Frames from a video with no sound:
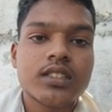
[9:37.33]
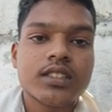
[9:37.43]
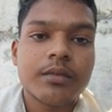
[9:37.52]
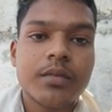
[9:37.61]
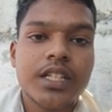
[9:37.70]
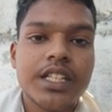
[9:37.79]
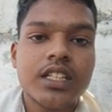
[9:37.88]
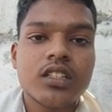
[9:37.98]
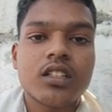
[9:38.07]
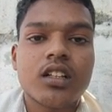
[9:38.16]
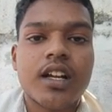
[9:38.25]
Summary
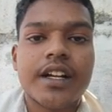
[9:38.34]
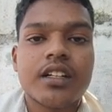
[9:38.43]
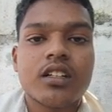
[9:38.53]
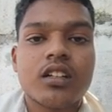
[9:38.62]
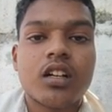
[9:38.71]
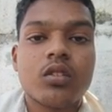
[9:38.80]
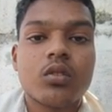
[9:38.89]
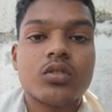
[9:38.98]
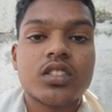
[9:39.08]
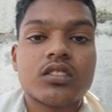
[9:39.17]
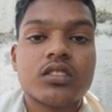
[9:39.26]
and
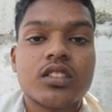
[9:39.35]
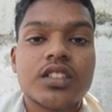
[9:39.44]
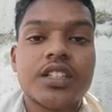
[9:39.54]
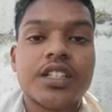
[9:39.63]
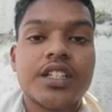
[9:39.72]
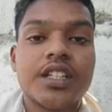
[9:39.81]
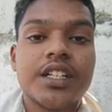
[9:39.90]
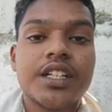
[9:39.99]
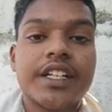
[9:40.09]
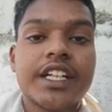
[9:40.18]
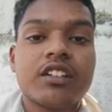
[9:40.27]
conclusion. Key
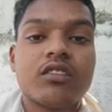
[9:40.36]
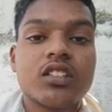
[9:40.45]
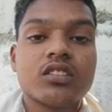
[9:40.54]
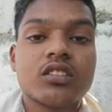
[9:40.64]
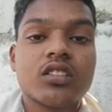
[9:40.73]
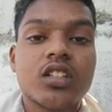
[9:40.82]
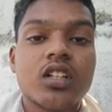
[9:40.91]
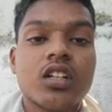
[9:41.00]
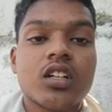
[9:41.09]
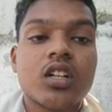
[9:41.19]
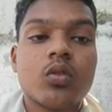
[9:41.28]
takeaways:
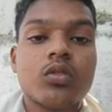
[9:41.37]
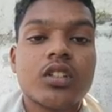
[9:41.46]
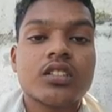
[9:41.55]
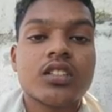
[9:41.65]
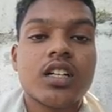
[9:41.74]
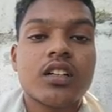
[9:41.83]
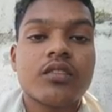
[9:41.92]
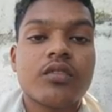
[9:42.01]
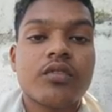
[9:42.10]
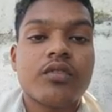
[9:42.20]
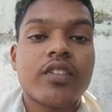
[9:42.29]
counters are
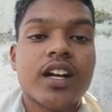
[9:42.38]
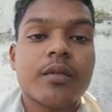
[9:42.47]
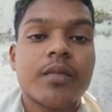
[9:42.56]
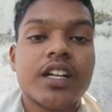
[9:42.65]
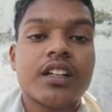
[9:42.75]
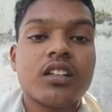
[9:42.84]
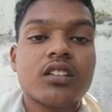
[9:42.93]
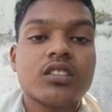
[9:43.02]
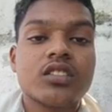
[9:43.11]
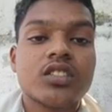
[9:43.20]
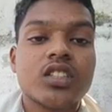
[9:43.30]
fundamental
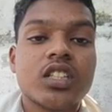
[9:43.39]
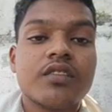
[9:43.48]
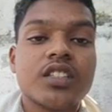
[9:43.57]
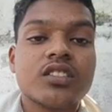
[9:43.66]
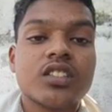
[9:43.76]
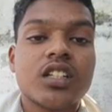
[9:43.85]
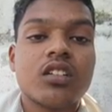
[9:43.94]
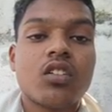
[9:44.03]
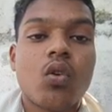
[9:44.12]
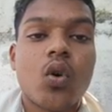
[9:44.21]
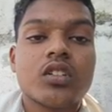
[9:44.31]
sequential
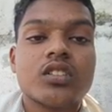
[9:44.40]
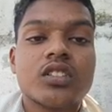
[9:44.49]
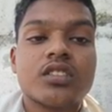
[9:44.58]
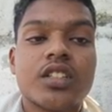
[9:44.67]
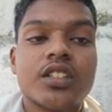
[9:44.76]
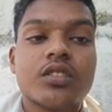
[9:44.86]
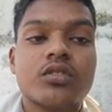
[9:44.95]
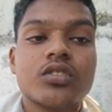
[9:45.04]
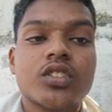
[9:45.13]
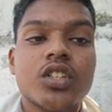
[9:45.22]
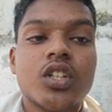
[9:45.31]
logic
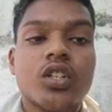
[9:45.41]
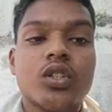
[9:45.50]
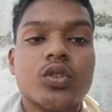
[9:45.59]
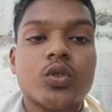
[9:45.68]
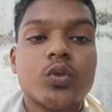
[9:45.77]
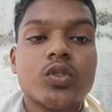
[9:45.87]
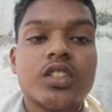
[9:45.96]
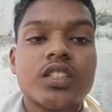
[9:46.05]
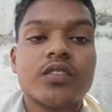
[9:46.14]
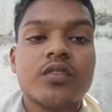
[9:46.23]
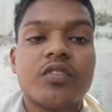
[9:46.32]
circuits using
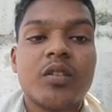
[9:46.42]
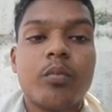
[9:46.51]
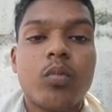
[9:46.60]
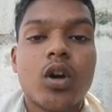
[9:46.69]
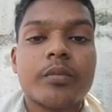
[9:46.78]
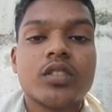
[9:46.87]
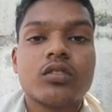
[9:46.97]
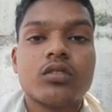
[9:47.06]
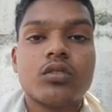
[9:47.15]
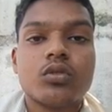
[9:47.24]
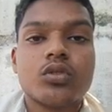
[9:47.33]
flip-flops
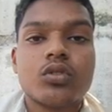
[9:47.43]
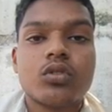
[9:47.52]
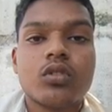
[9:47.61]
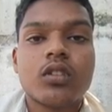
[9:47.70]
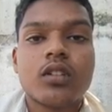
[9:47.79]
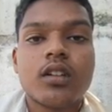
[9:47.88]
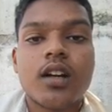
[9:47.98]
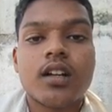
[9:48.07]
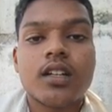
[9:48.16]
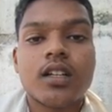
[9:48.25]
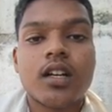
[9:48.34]
to store
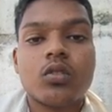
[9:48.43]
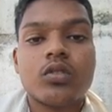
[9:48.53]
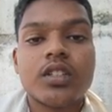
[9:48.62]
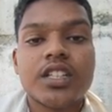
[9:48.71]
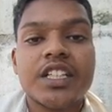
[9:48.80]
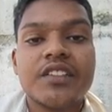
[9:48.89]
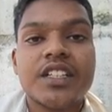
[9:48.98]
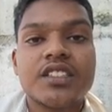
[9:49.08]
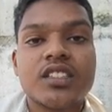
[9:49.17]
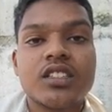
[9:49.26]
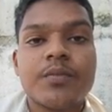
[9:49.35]
and count
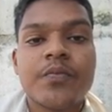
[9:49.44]
events in